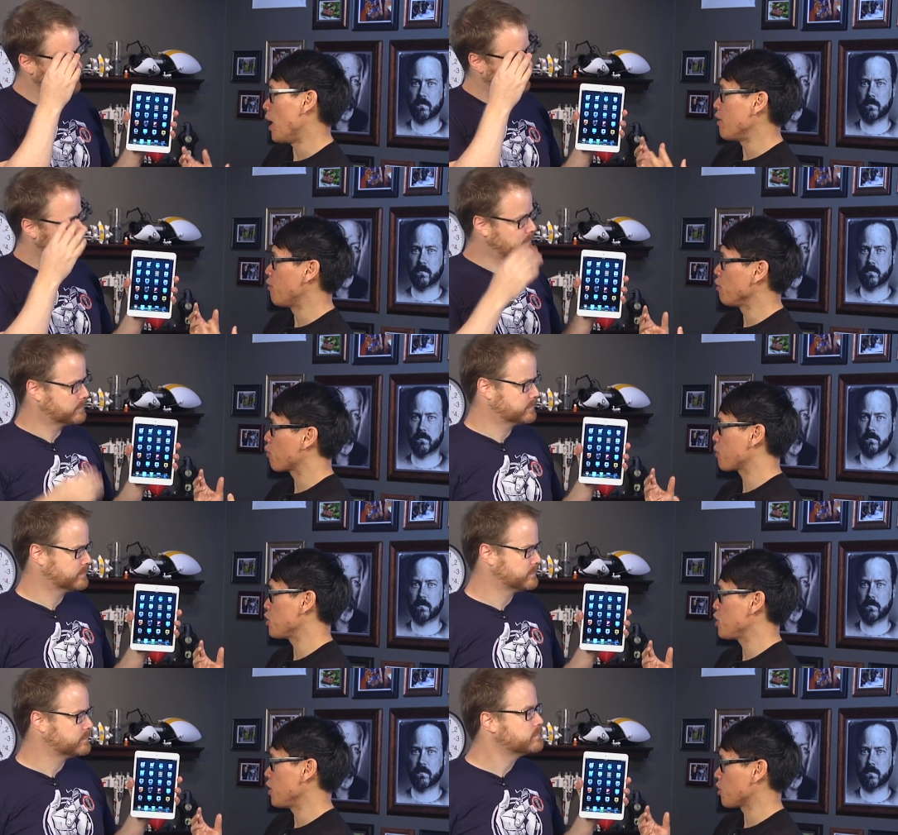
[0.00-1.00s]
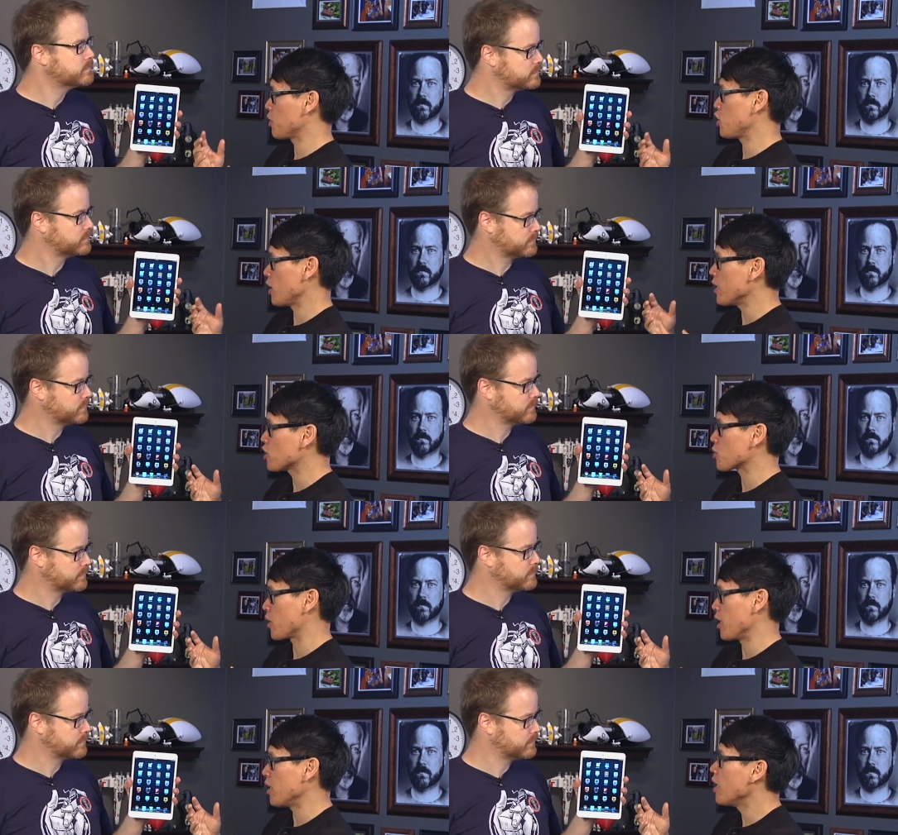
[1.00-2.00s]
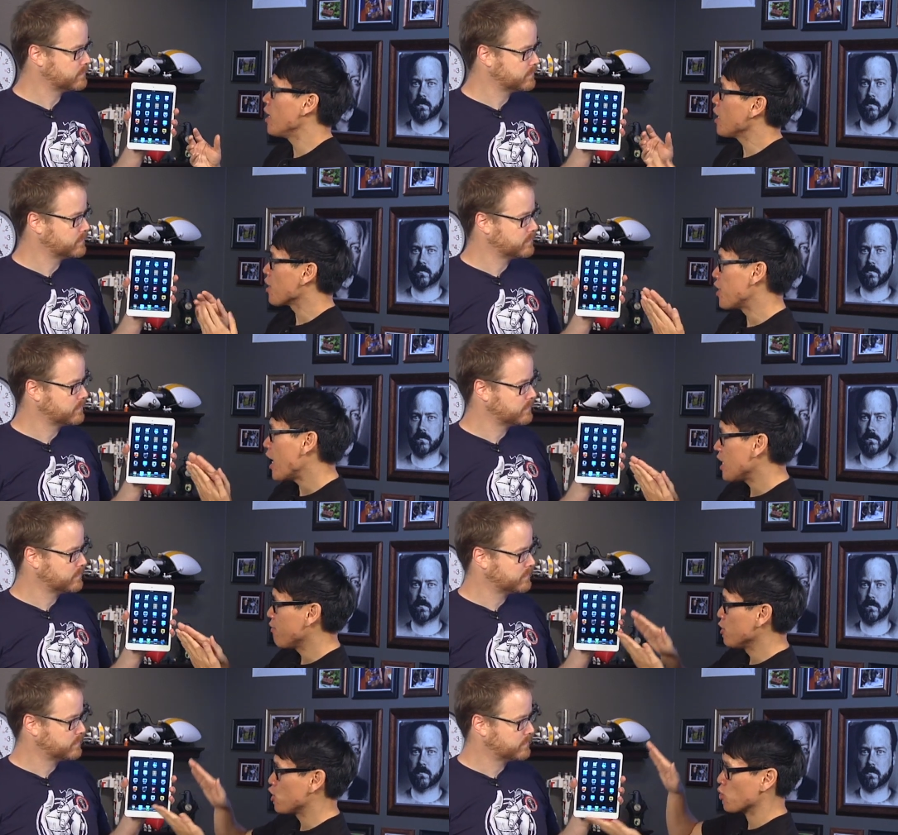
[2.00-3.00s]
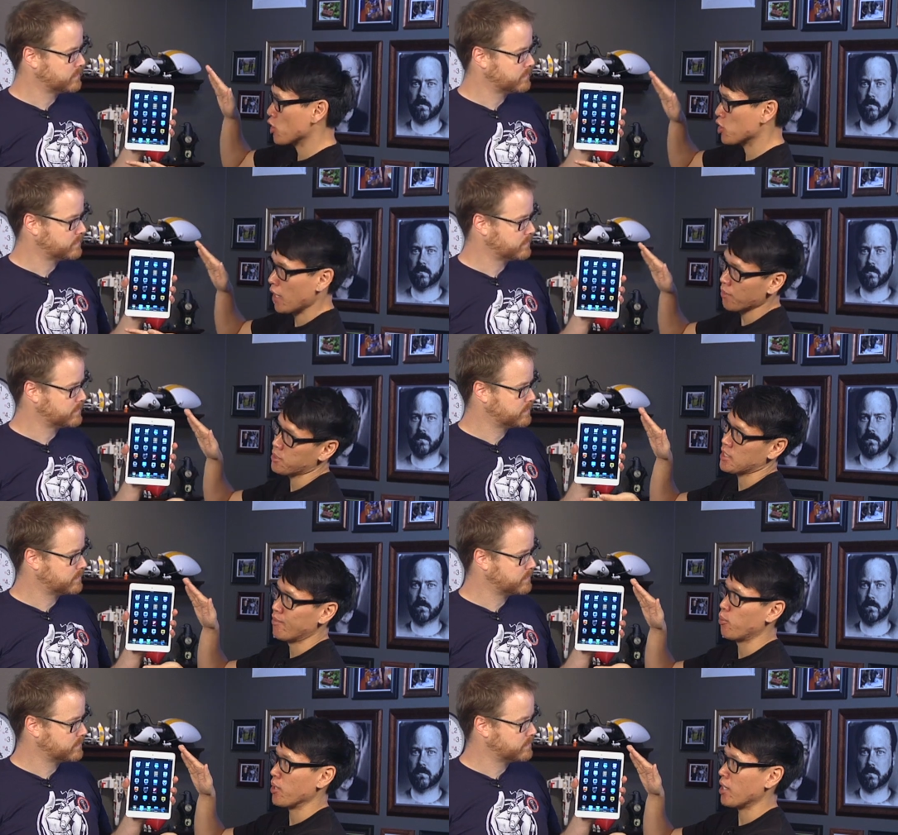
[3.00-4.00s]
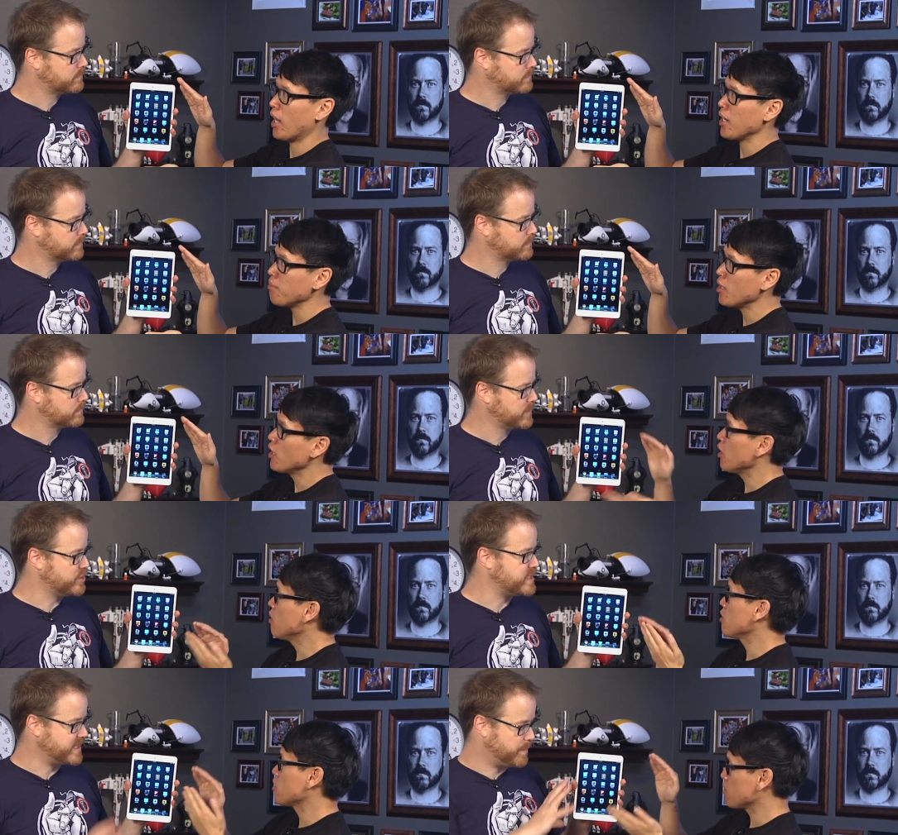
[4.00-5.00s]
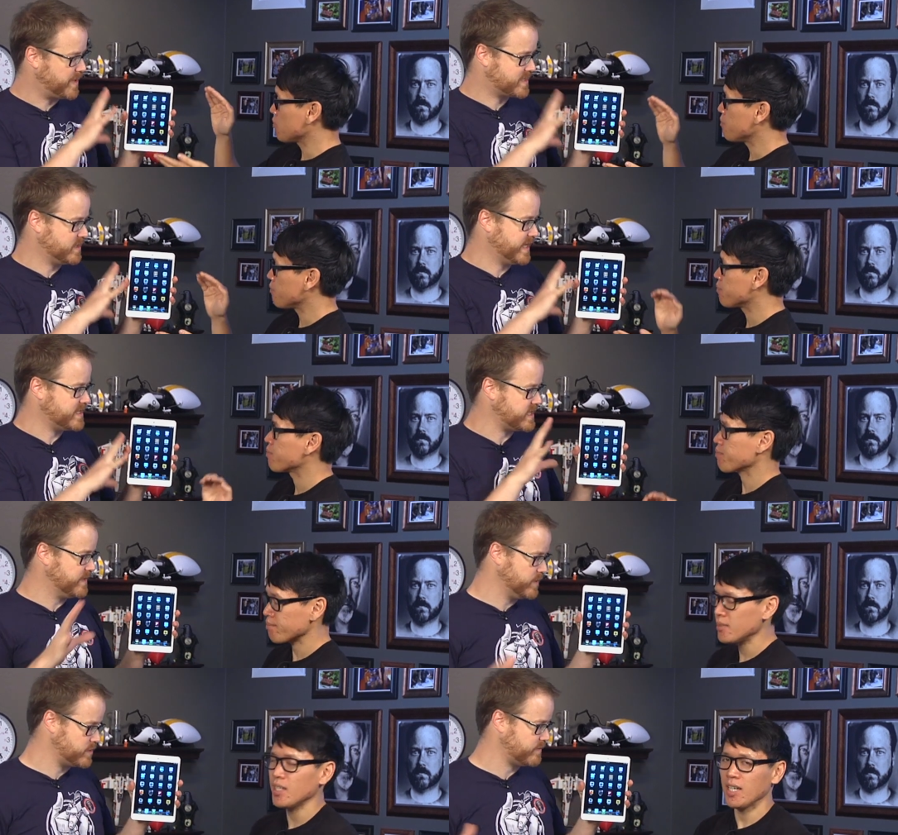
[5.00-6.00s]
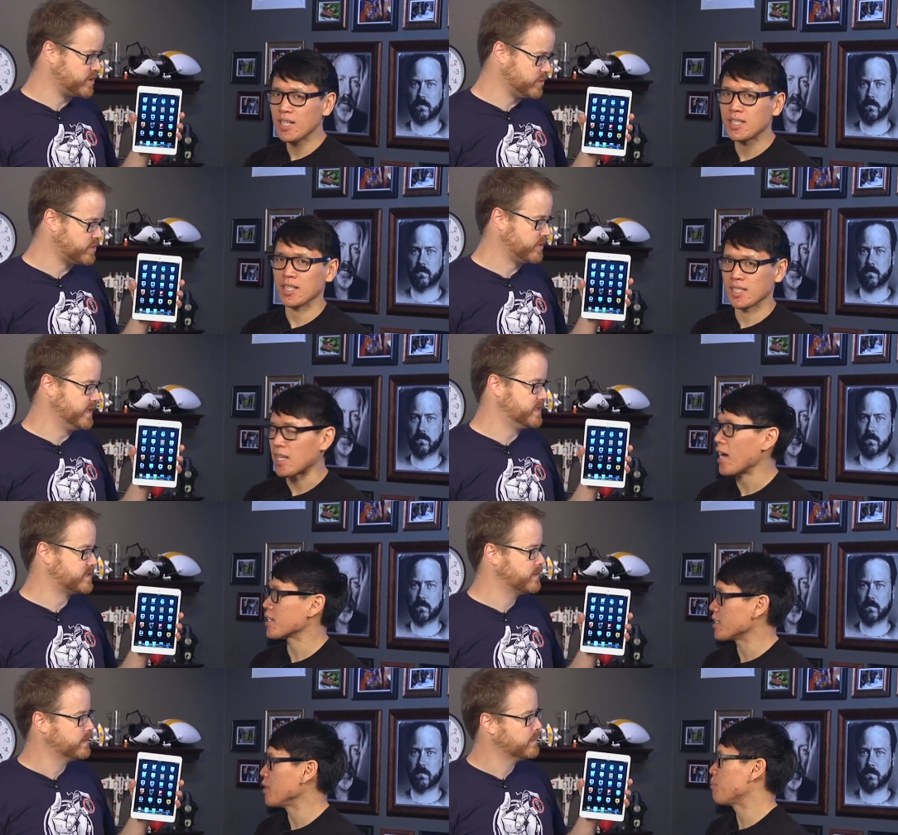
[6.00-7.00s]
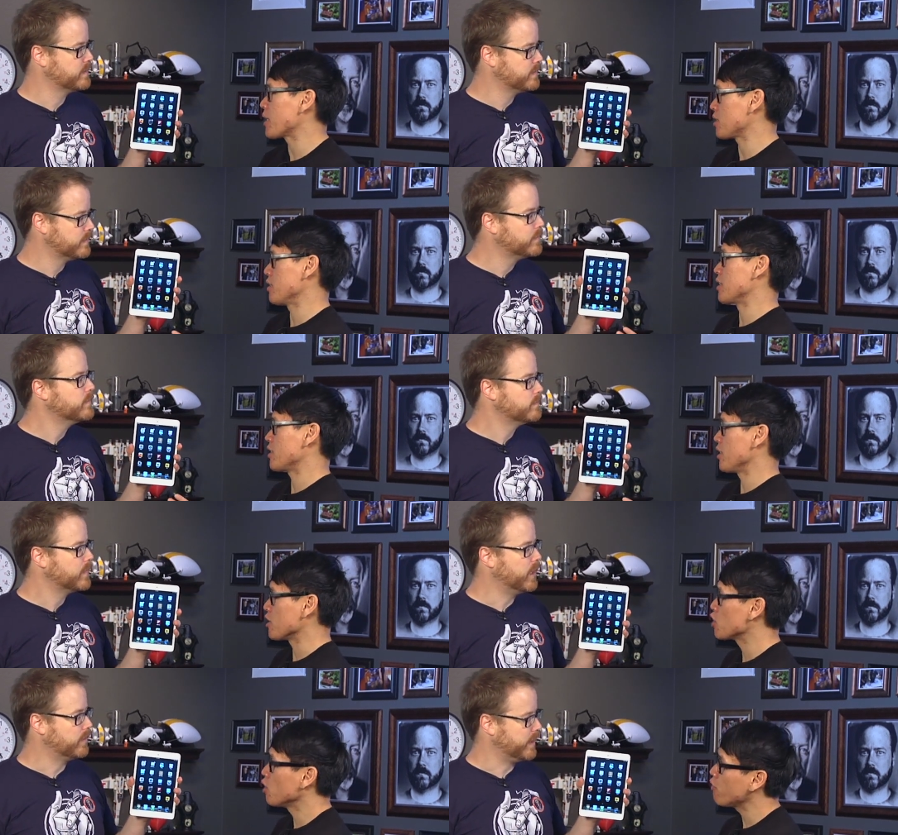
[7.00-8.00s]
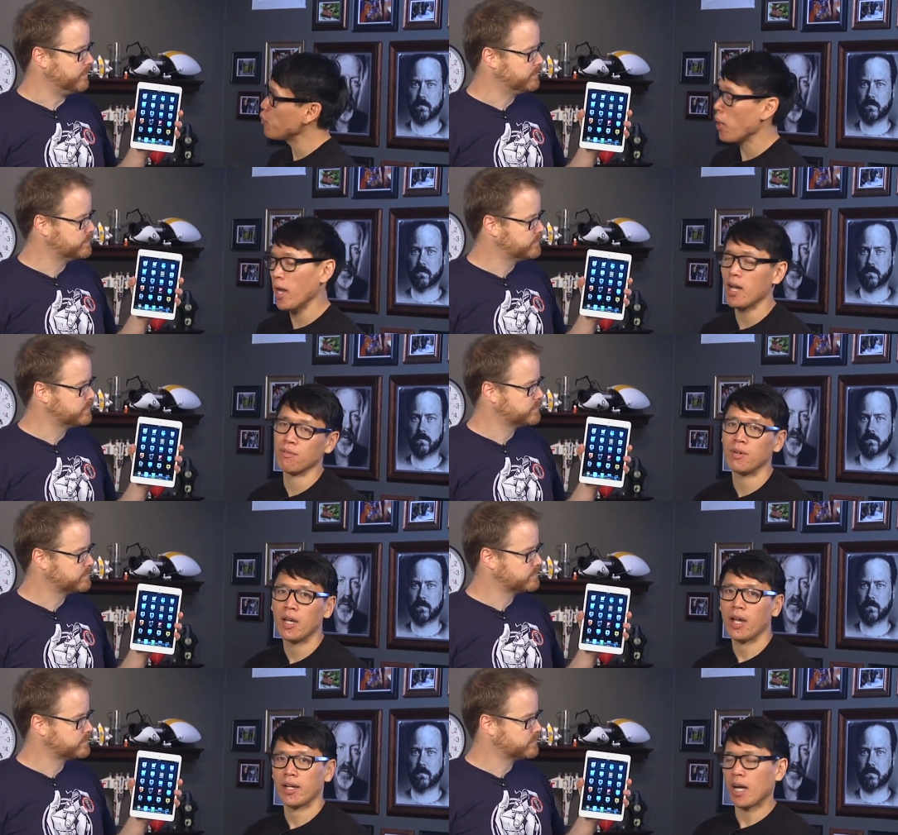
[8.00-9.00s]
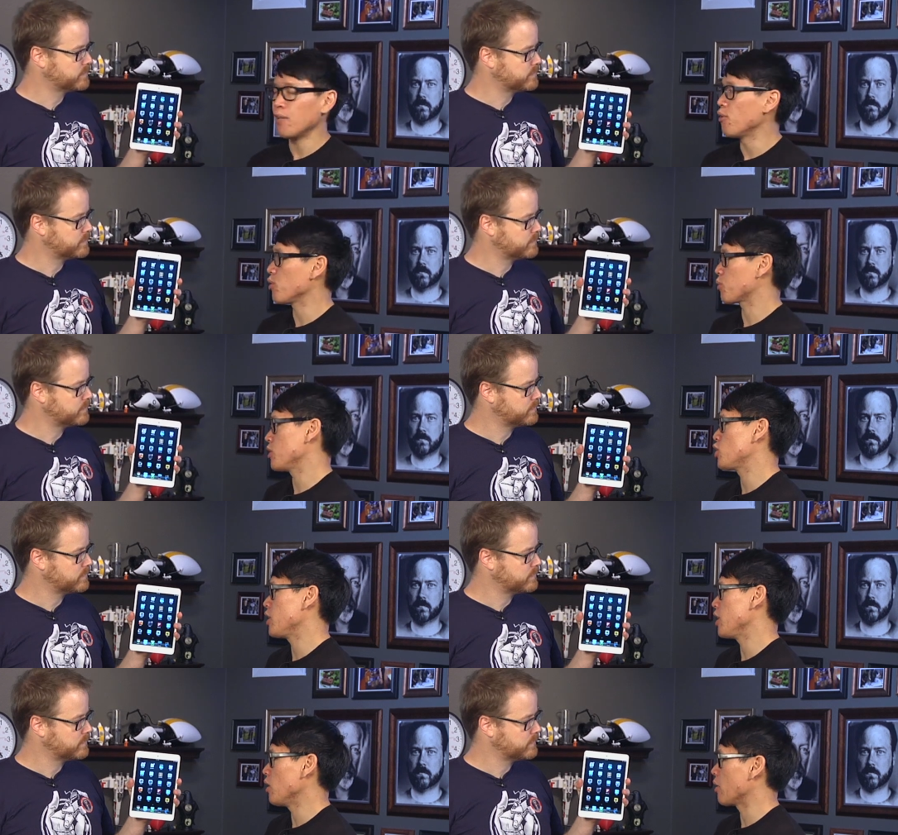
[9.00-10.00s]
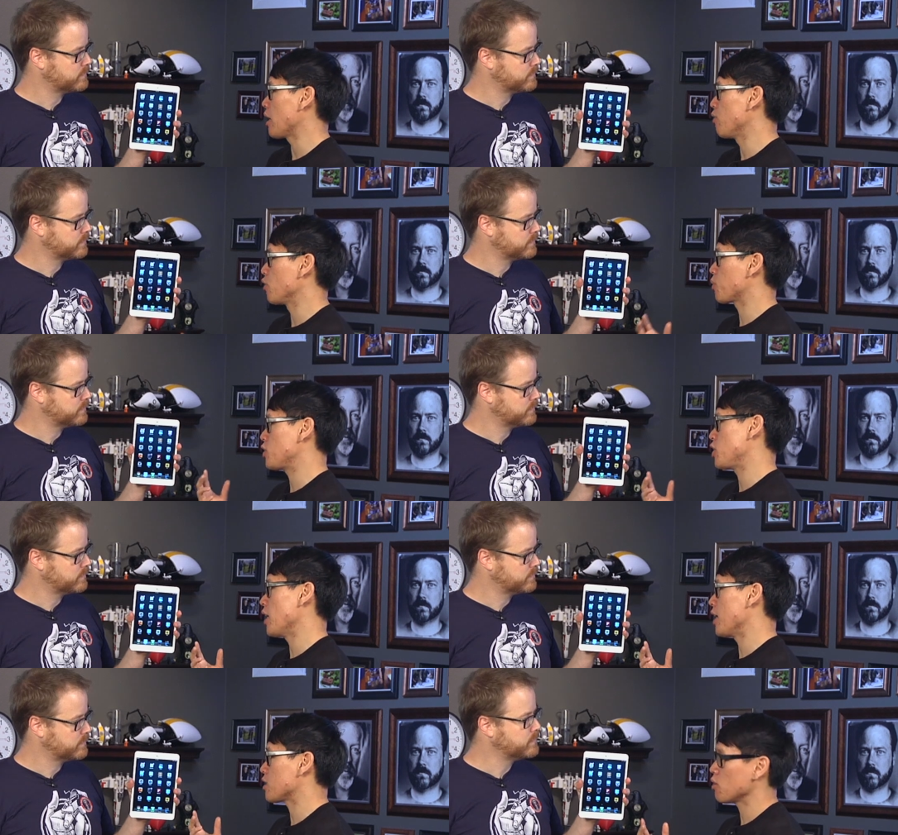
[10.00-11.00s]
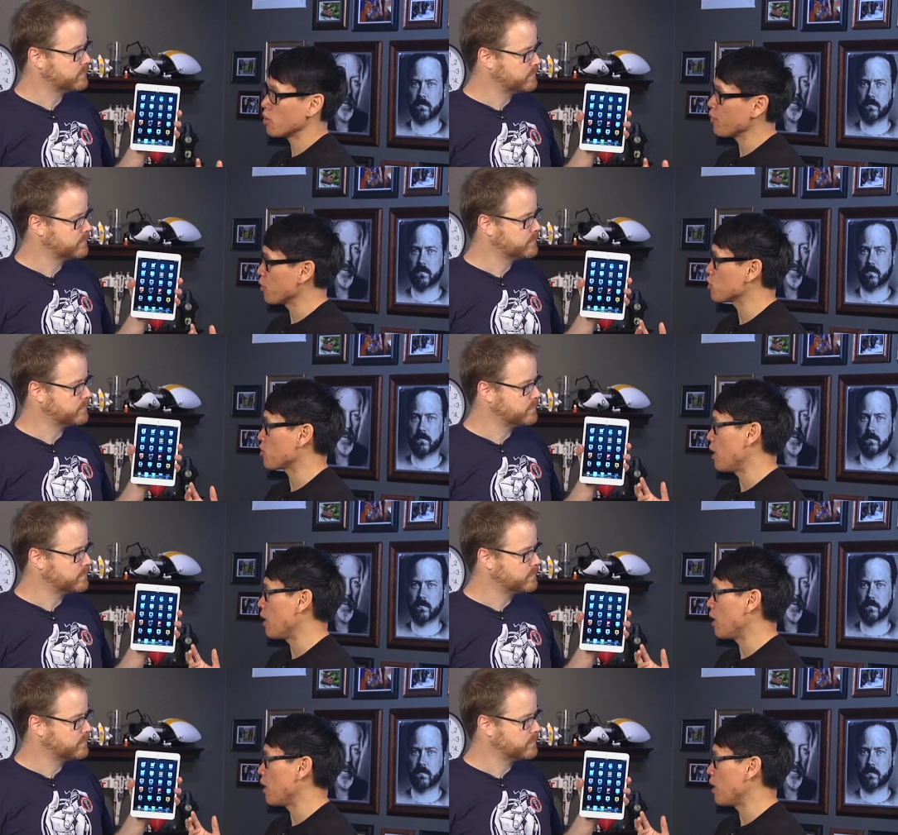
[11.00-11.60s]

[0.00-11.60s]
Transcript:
Speaker 1: iPhone 3G and 3GS screen, that if you stretch it out to 7.9 you're saying the pixel density of those
Speaker 2: original It's the exact
Speaker 1: same pixel density. So okay. if you have an iPhone 3G or an iPhone 3GS, or even an original